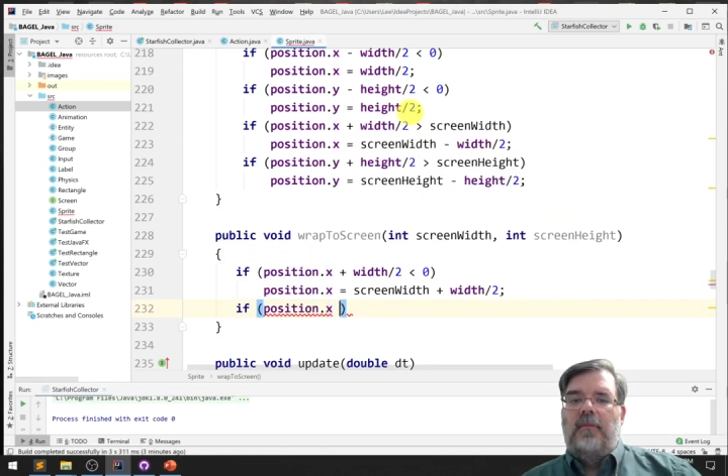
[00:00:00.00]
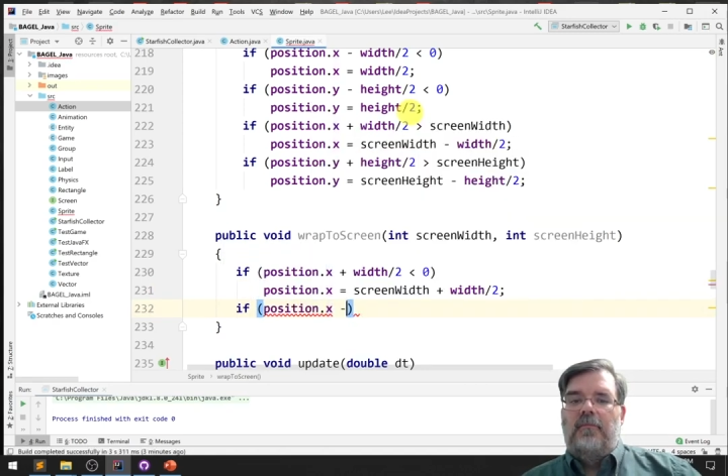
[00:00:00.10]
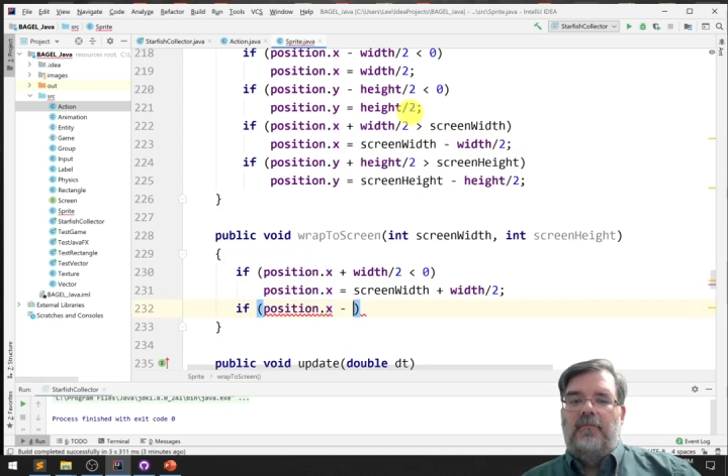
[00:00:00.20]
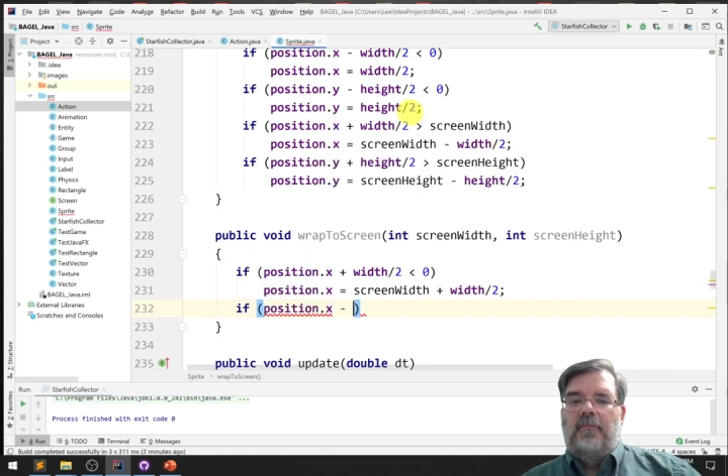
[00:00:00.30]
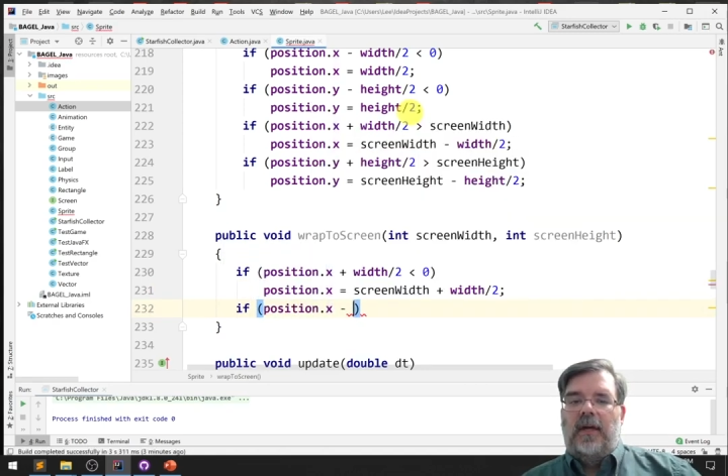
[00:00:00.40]

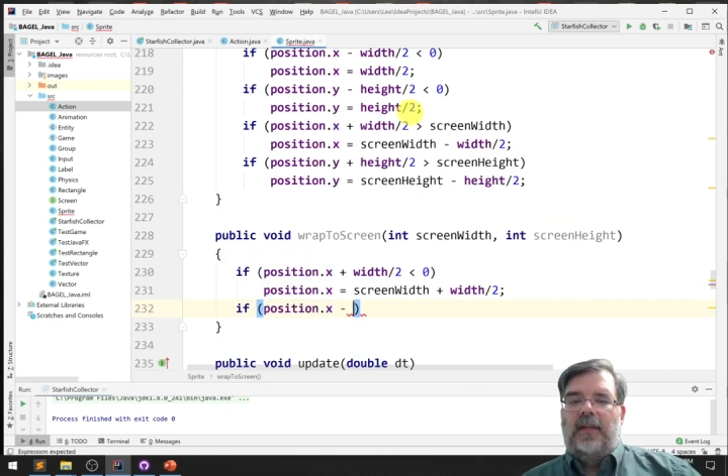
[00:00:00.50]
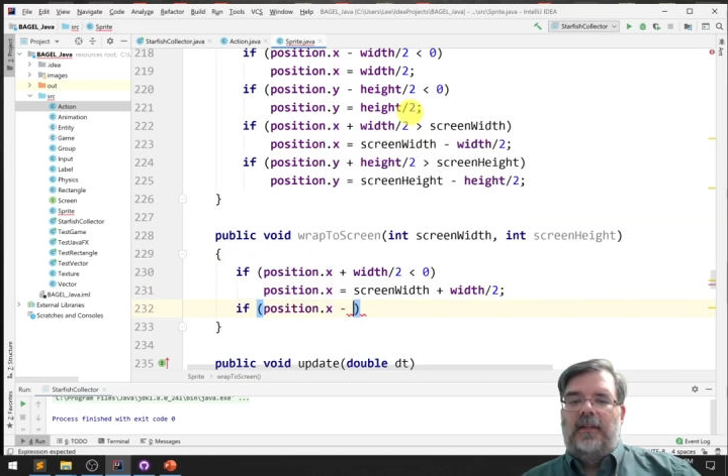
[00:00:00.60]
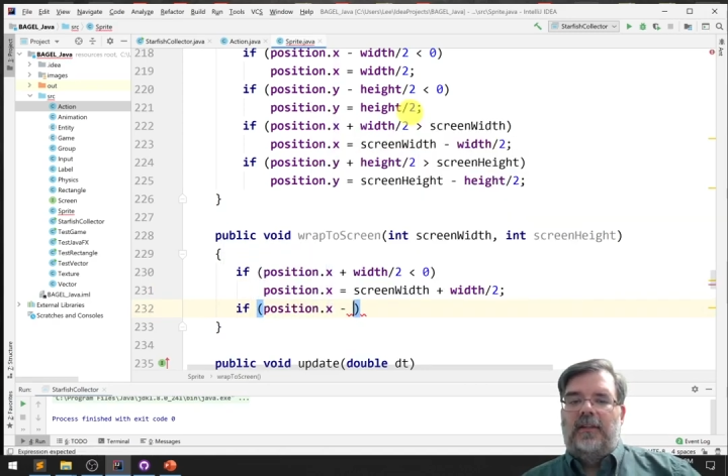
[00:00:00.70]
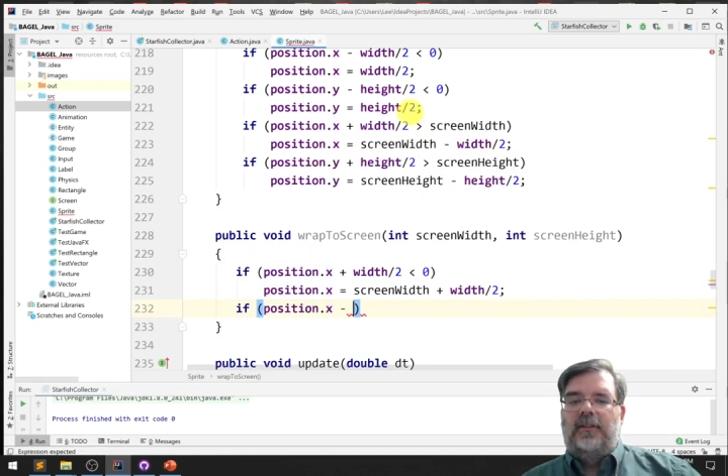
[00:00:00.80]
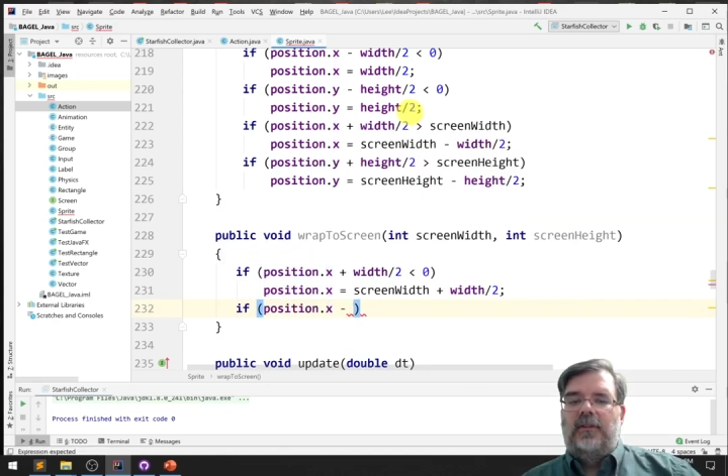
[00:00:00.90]

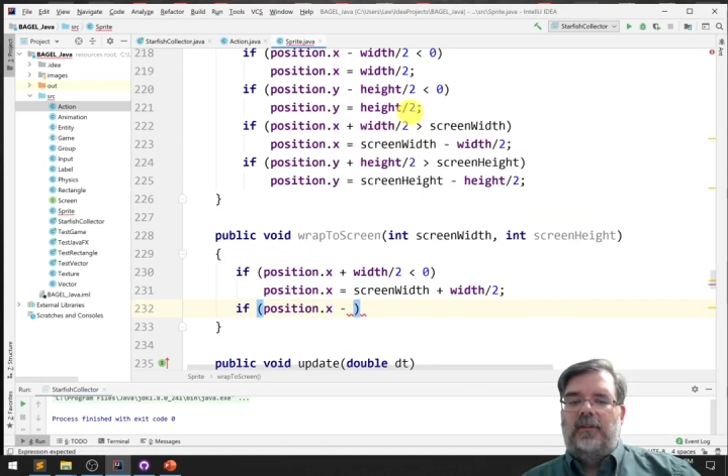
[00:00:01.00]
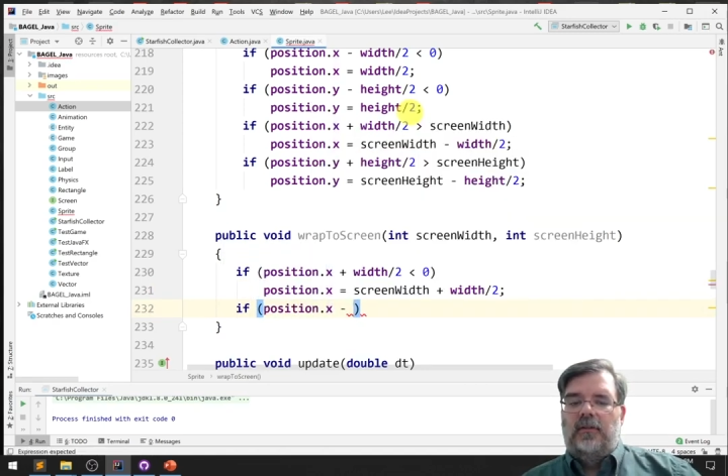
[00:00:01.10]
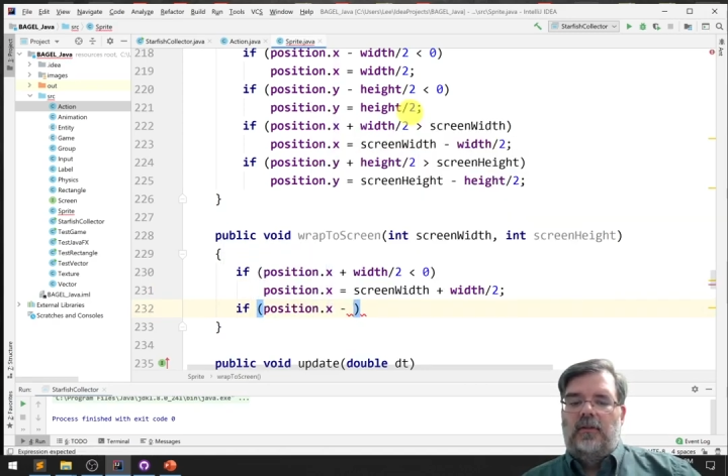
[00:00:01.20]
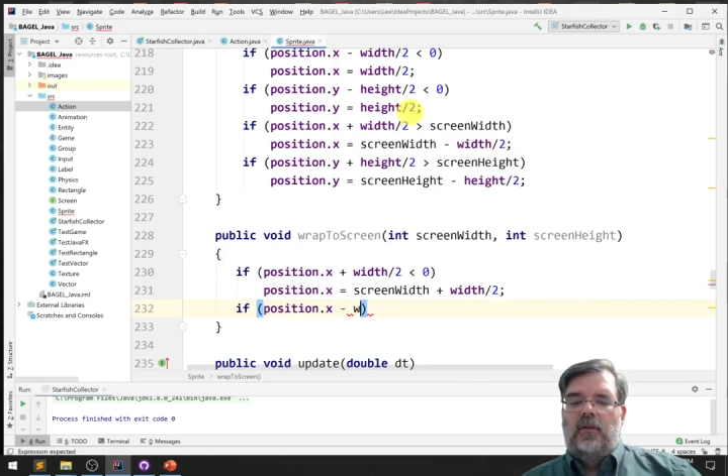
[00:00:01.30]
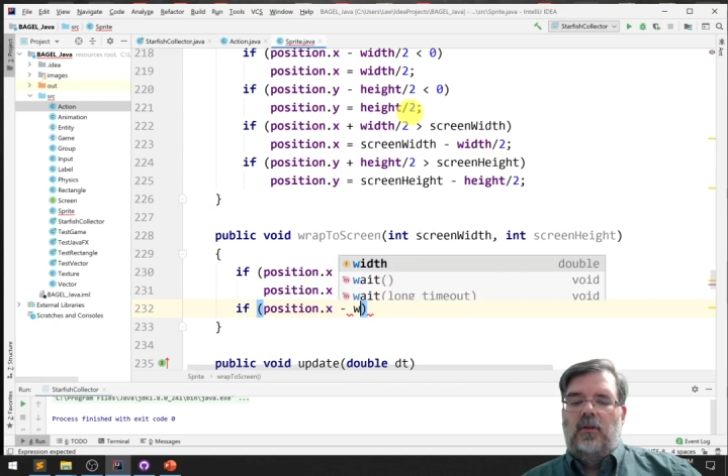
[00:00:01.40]
minus
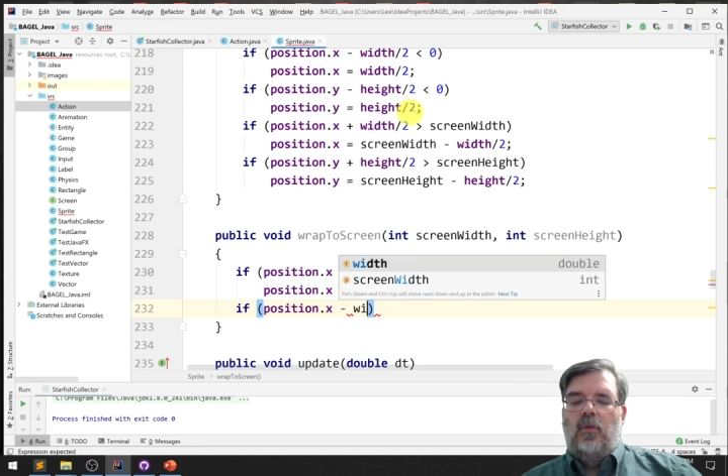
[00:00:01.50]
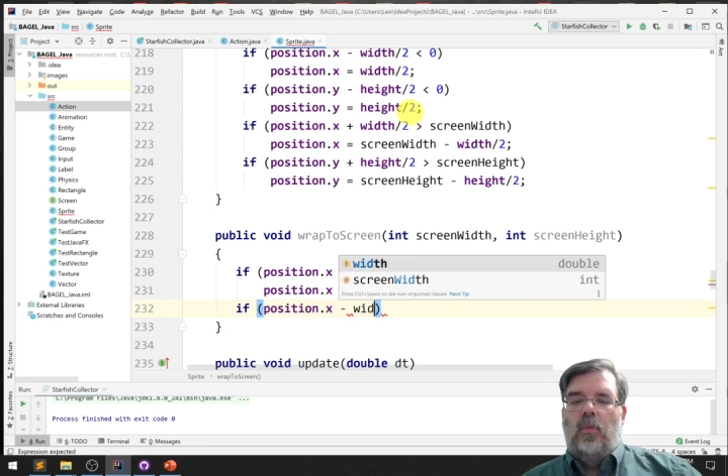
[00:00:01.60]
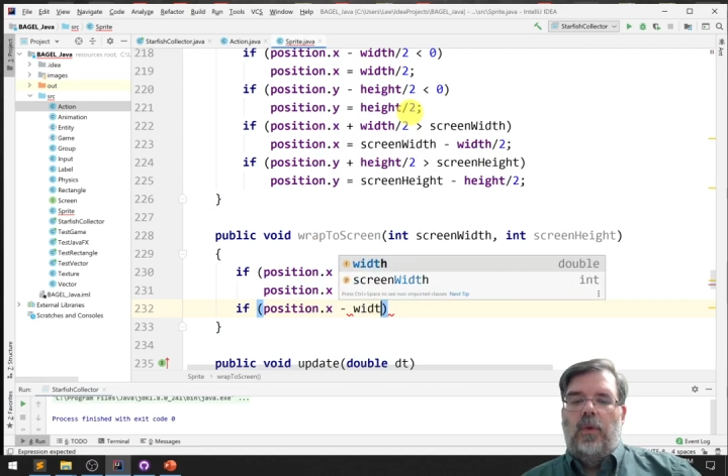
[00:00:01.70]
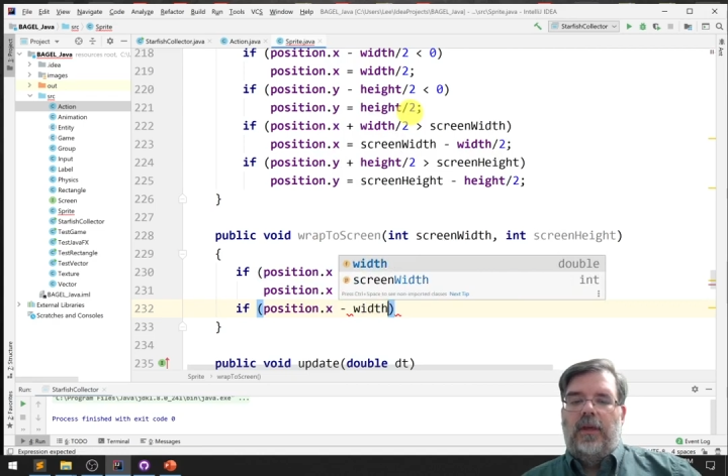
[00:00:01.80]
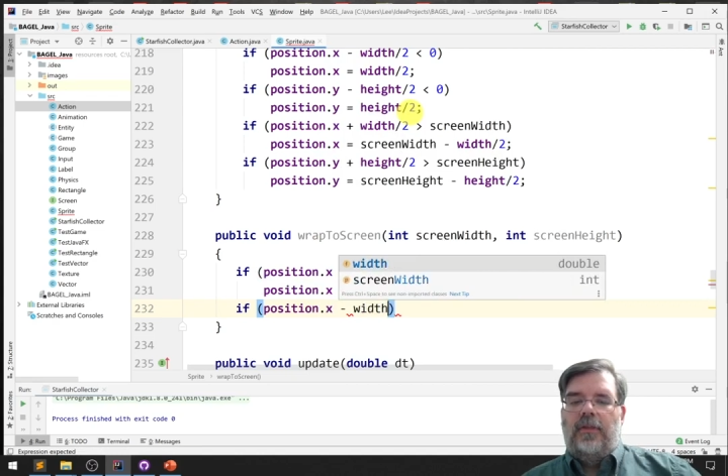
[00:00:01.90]

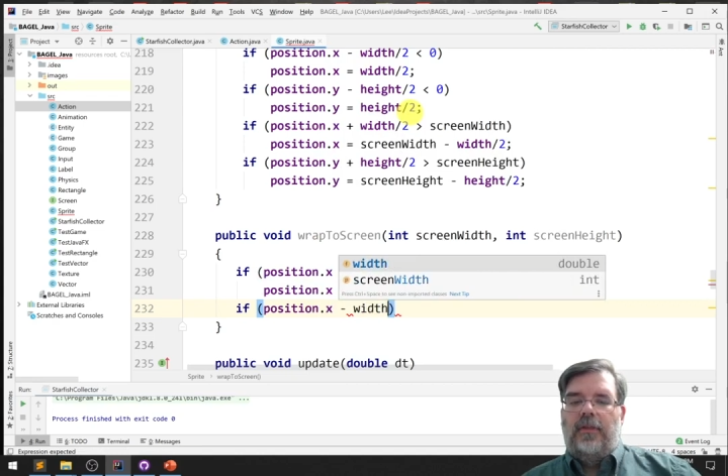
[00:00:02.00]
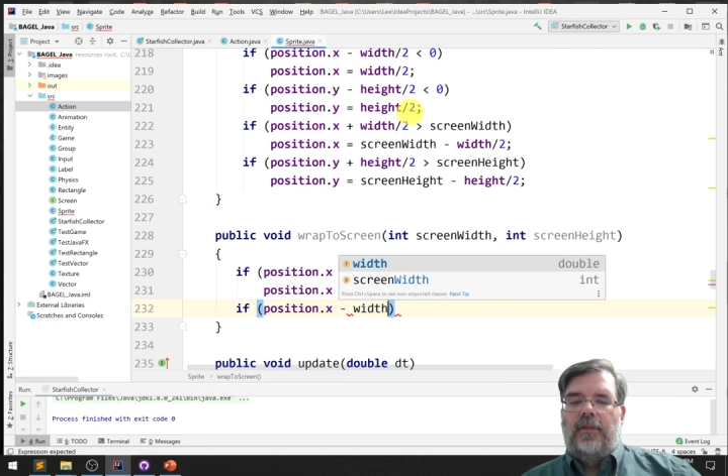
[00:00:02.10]
width